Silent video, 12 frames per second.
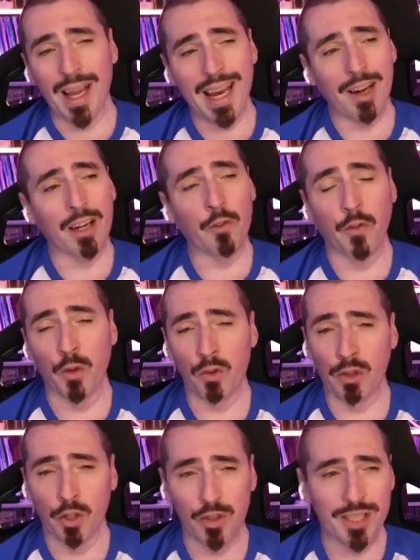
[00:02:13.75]
early for those
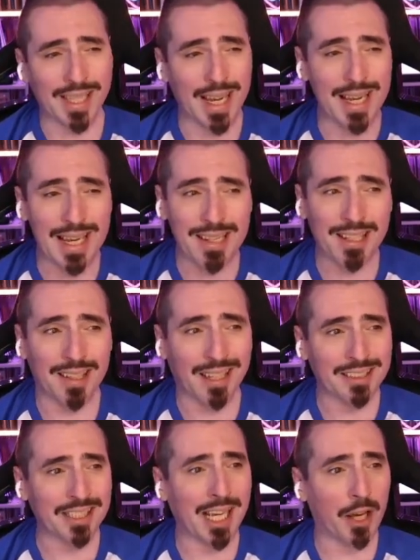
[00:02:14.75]
loons to get into that
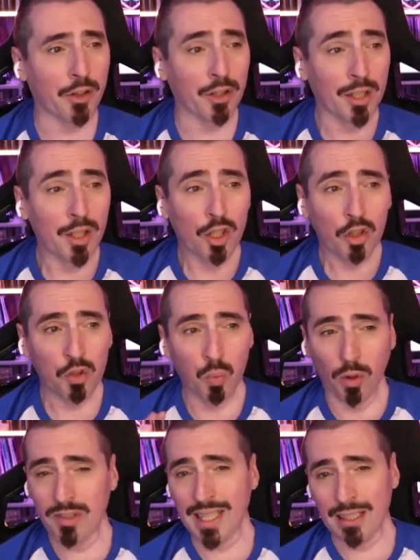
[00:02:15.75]
scatter. Because
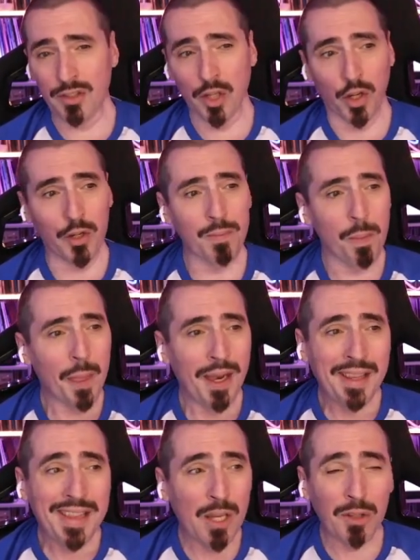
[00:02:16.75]
once that's down,
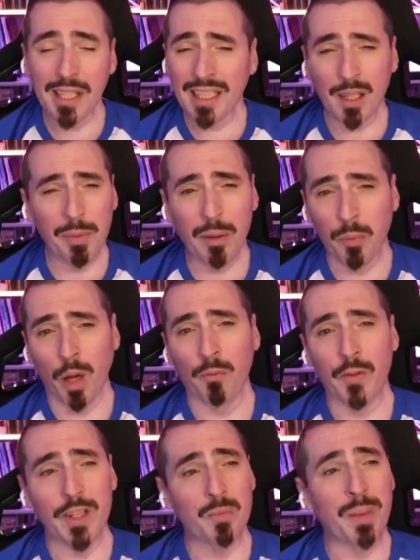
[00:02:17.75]
the only thing that could be a problem
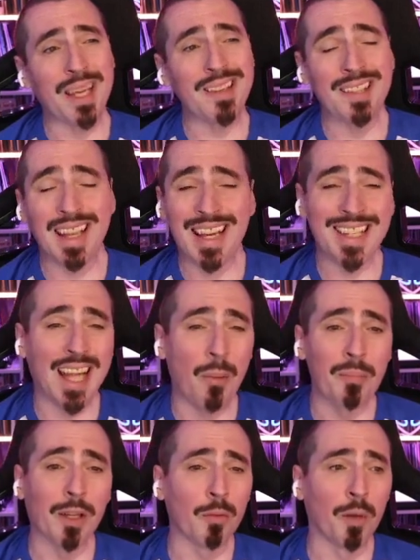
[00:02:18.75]
for this base is that
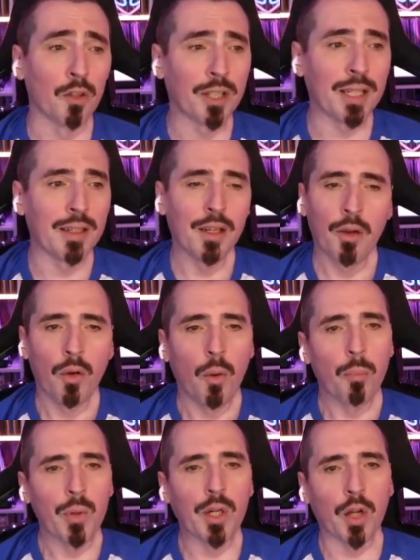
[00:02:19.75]
middle multi.
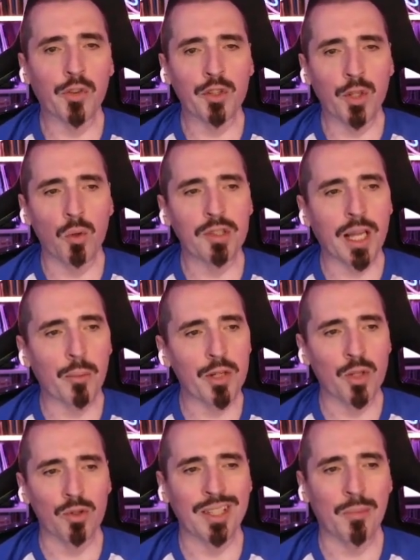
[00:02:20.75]
We've got the Stone Slammer.
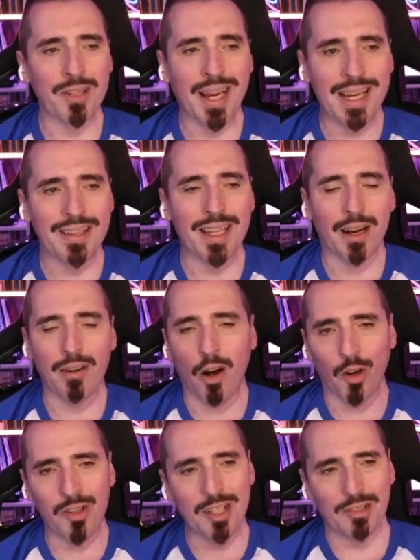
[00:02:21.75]
Stone Slammer's in there.
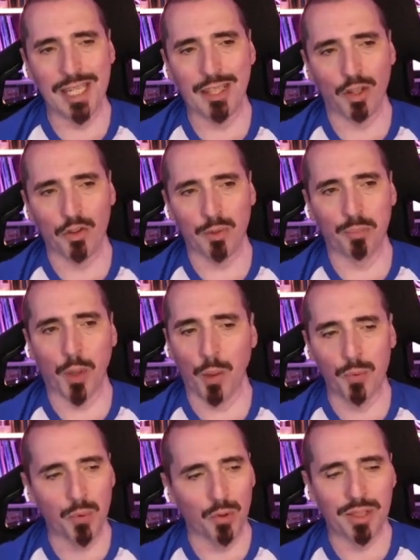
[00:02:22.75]
RC will take out the
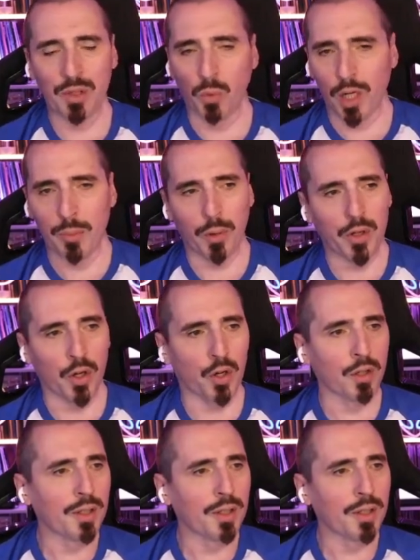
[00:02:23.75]
pups. We don't need to worry about her.